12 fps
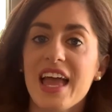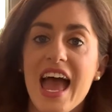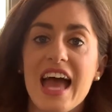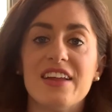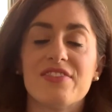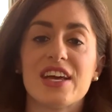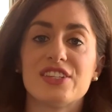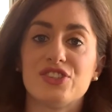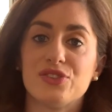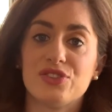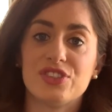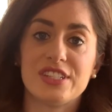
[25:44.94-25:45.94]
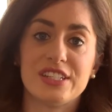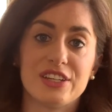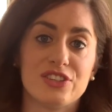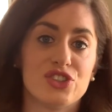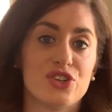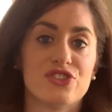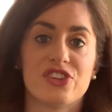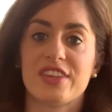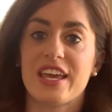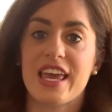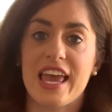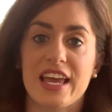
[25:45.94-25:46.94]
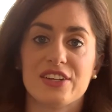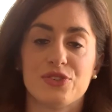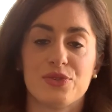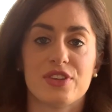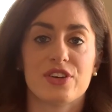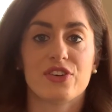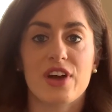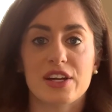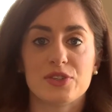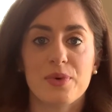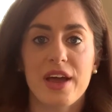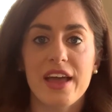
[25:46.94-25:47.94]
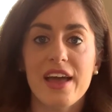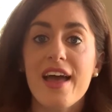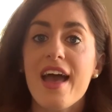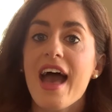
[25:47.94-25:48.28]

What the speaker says: And if that student still shows that they can't do it the correct way,